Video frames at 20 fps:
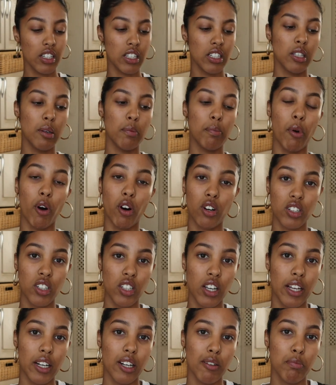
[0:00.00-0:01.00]
He's a
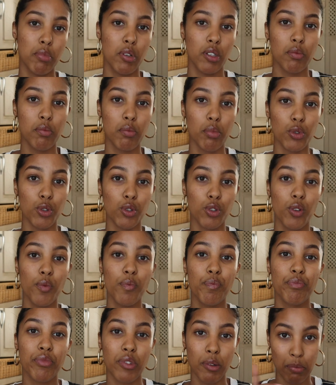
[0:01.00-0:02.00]
boxer and a pit bull
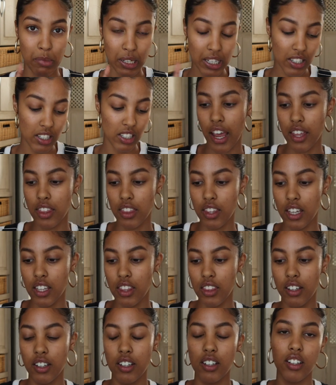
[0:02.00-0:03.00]
mix, and
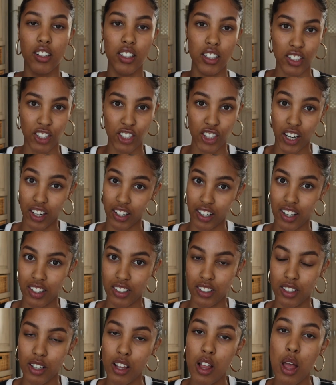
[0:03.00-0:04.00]
then the girl is a Jack
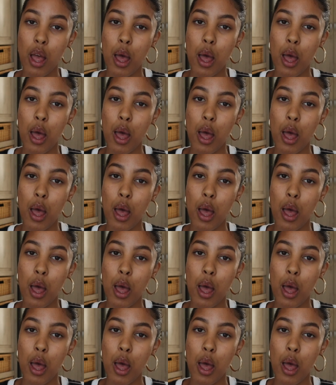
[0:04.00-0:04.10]
Russell.